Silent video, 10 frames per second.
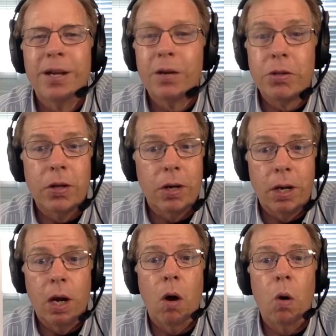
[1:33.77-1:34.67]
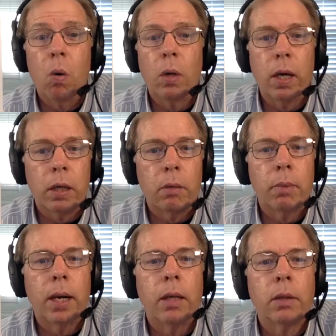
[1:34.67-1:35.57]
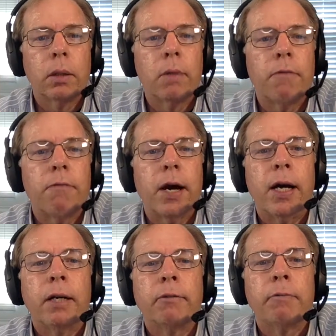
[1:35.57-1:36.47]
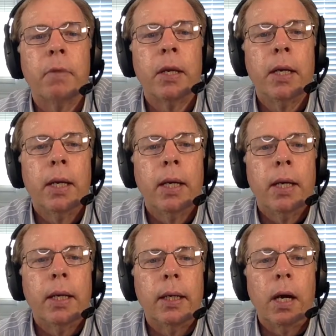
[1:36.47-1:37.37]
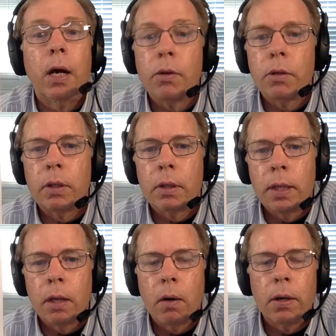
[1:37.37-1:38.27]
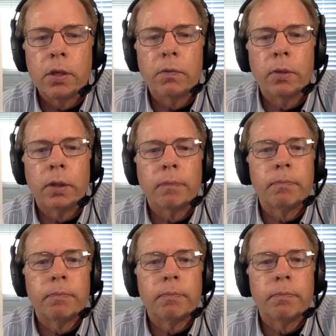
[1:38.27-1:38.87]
because there are a whole lot of them, but I looked up 5 other than NRSV.